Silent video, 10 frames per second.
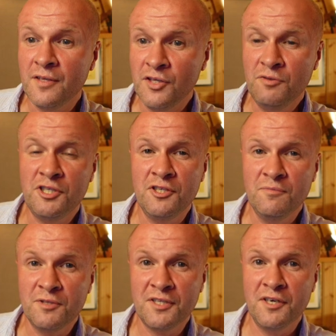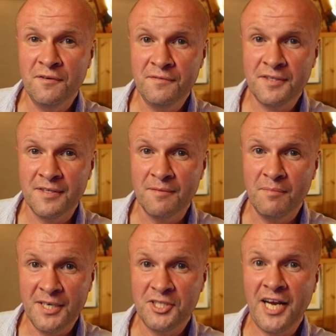YouTube serves
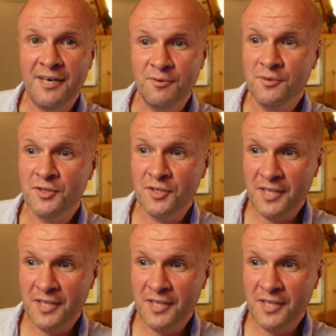my channel to